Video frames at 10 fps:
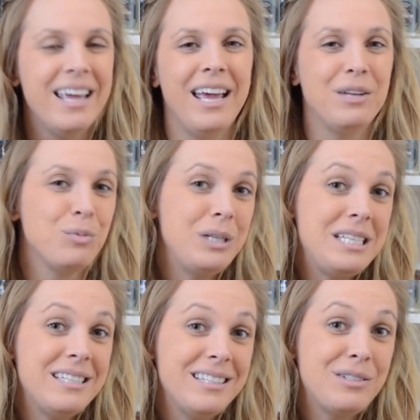and
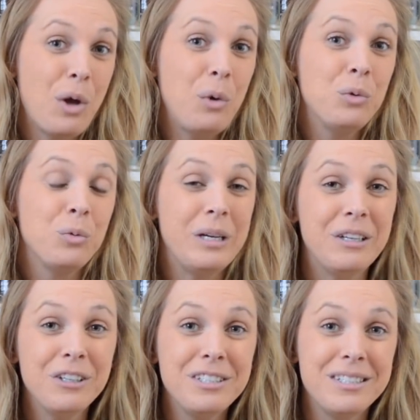reaches its own
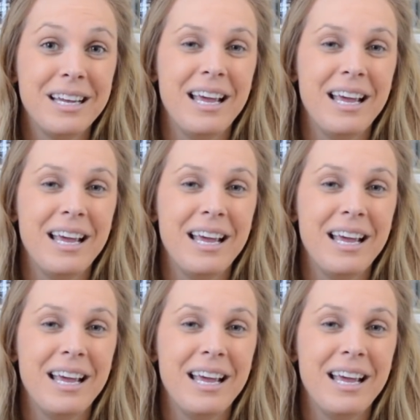readers.